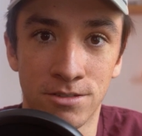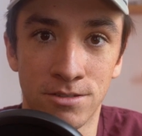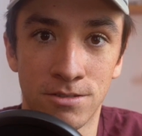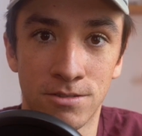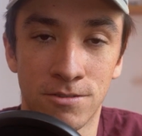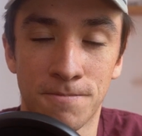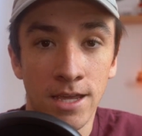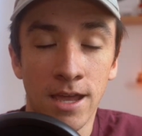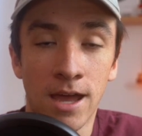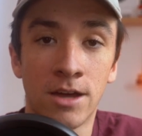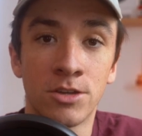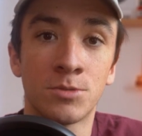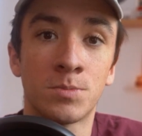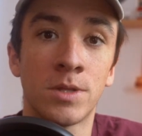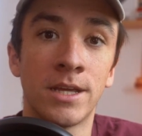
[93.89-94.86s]
The next day,
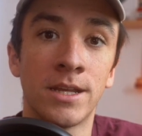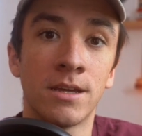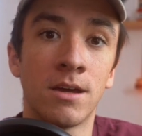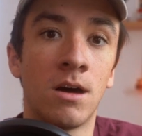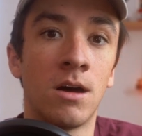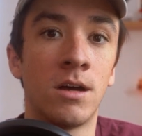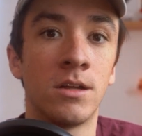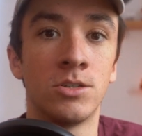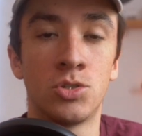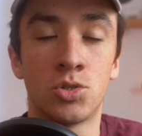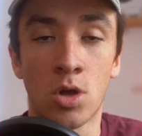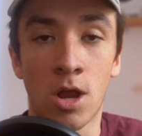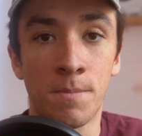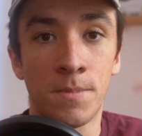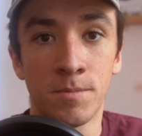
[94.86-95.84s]
I was planning on
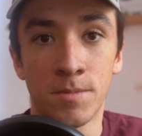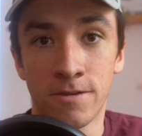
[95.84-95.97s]
dropping